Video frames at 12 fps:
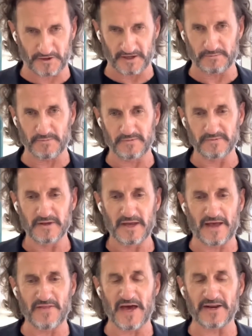thing,
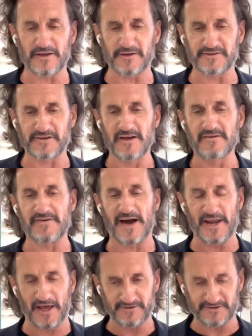and that is
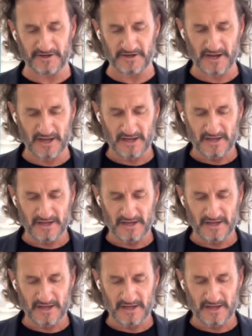financing.